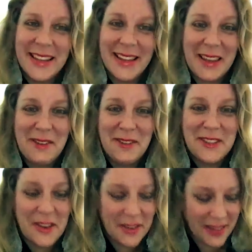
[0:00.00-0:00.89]
Thank you for
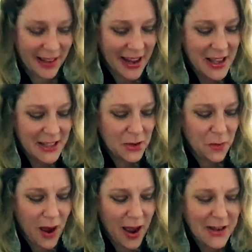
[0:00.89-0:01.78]
sharing that. So
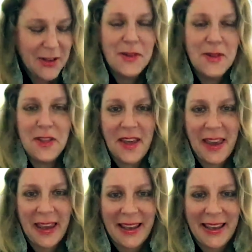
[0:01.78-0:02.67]
why do you
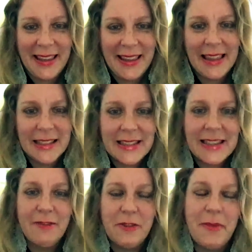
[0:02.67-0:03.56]
think this
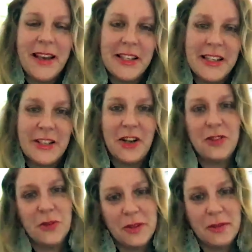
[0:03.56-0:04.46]
information is not
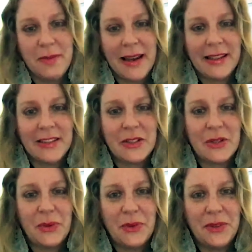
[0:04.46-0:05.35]
taught at medical school?